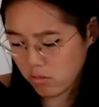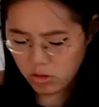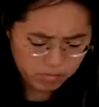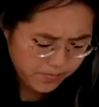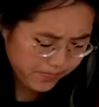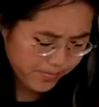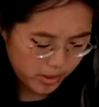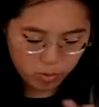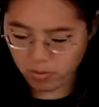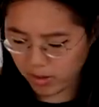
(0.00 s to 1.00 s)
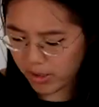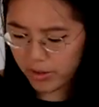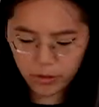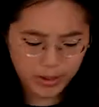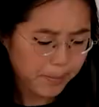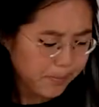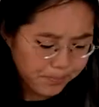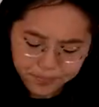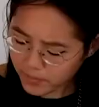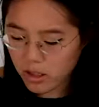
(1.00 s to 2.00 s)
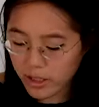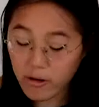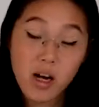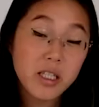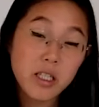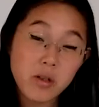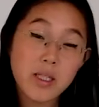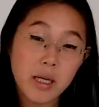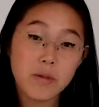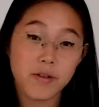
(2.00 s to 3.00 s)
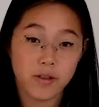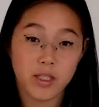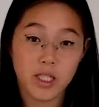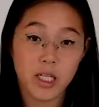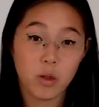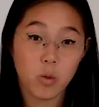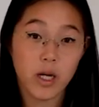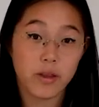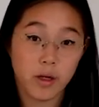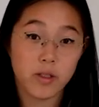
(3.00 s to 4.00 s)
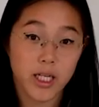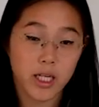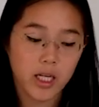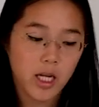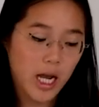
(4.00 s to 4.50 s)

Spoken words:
Oh, I should probably undo that. There are still some differences that are worth noting,